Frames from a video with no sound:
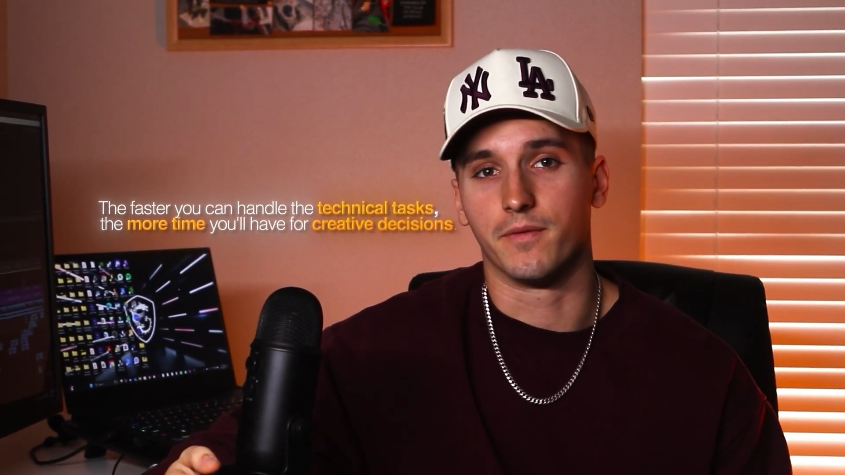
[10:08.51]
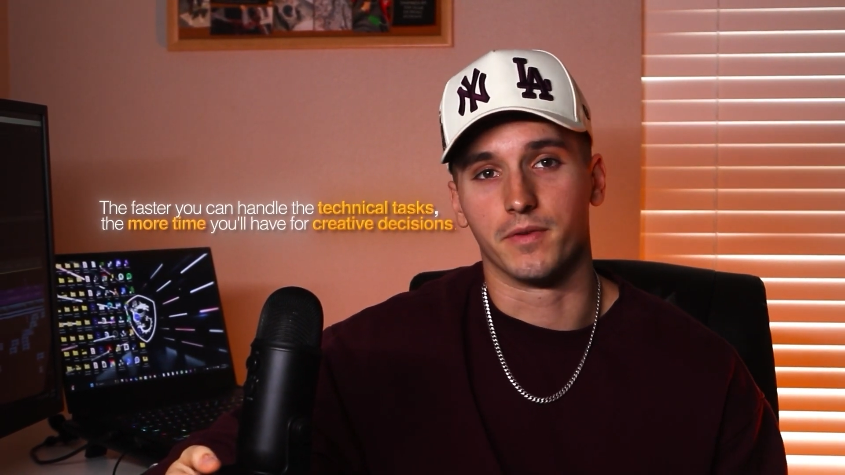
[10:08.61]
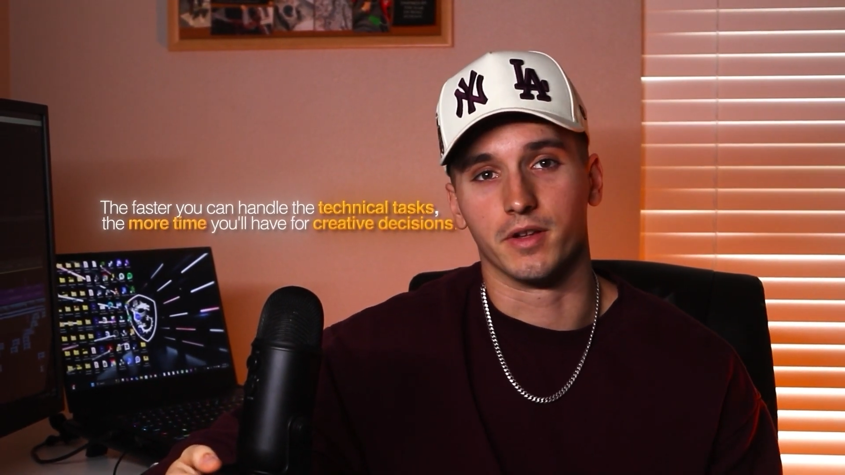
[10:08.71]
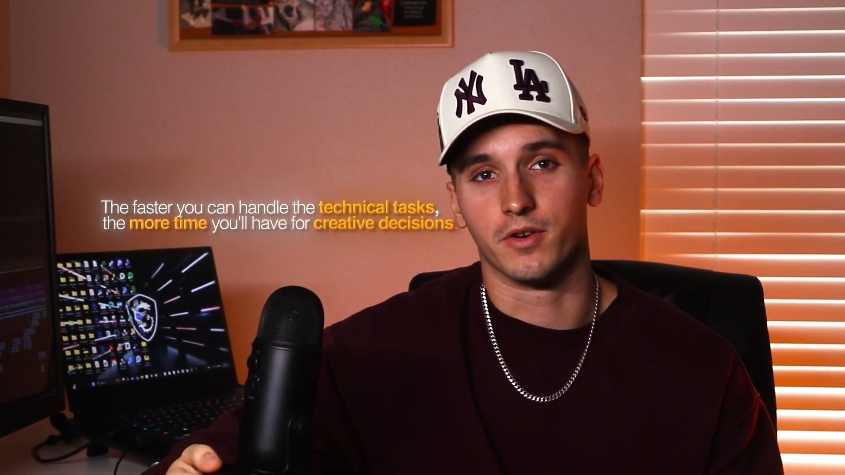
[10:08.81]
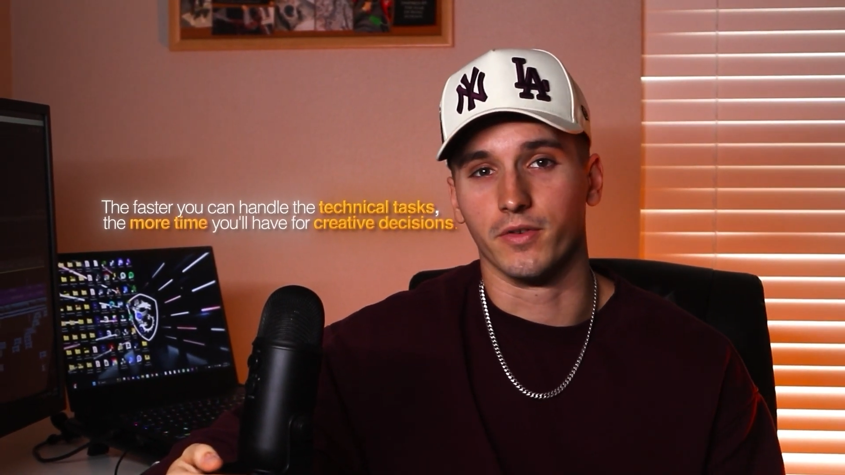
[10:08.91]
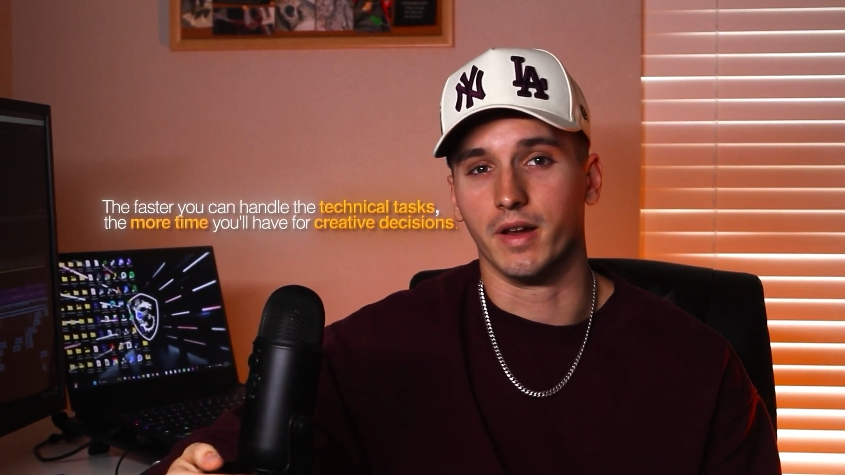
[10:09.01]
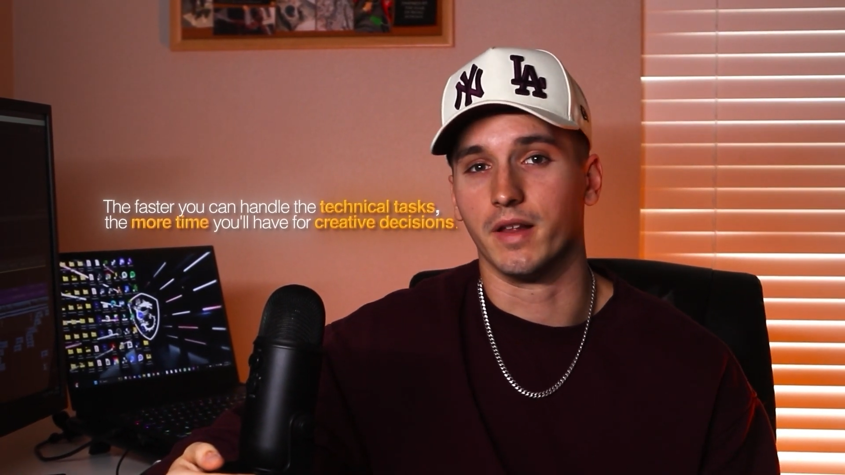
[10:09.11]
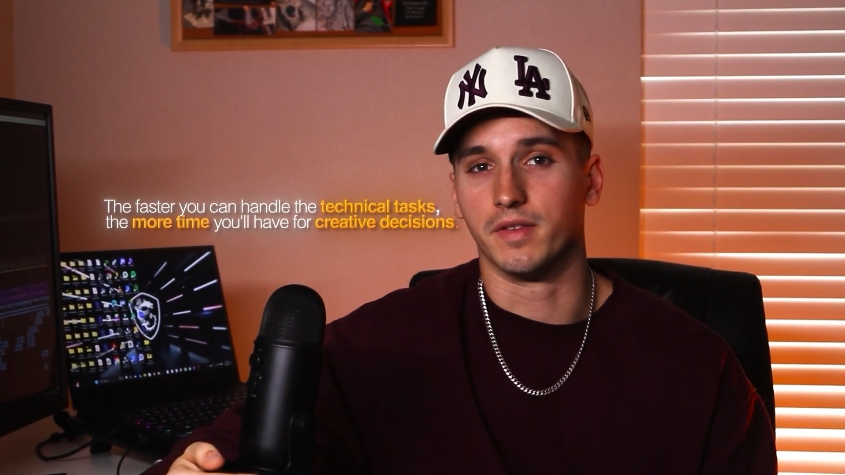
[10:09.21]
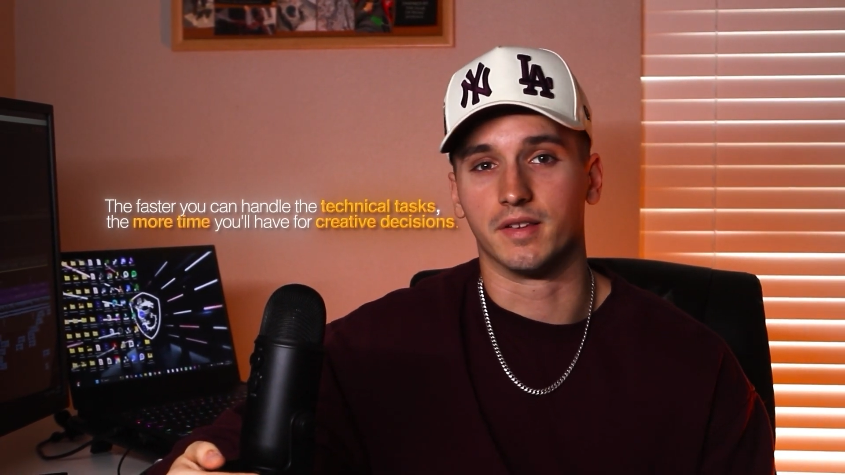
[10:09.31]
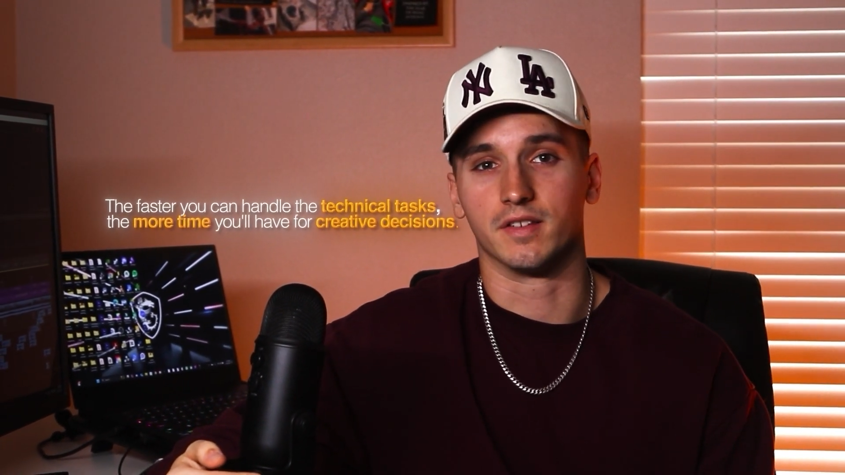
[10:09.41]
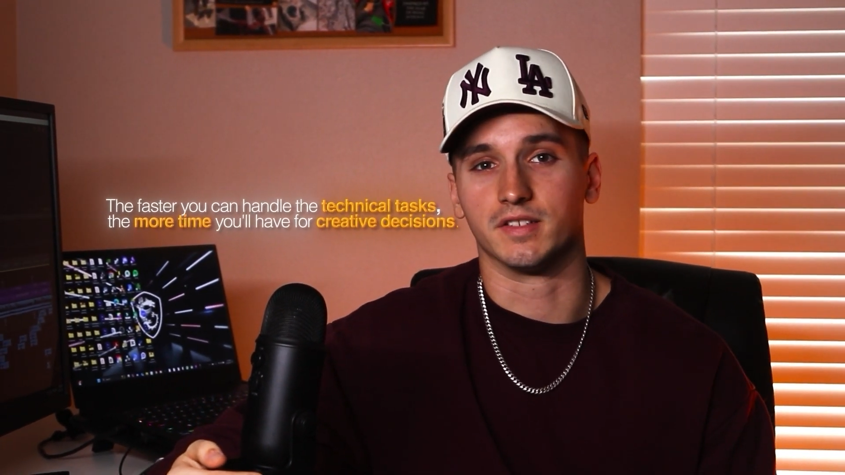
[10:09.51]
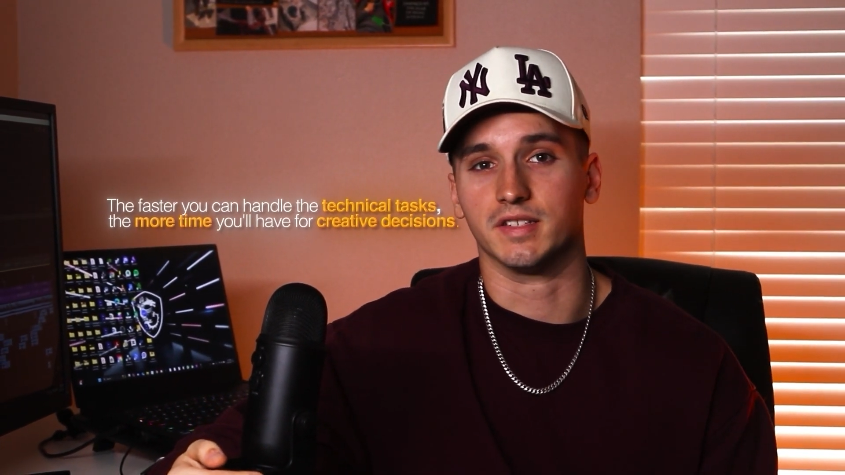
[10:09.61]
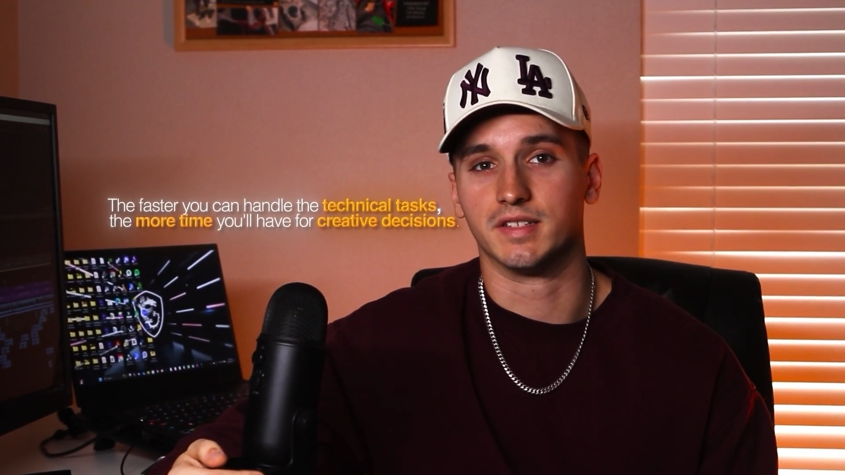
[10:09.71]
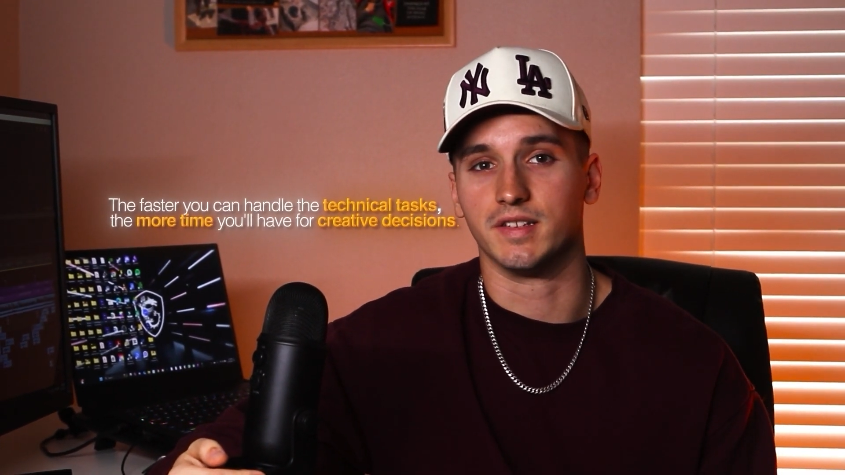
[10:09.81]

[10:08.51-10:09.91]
for the creative decisions,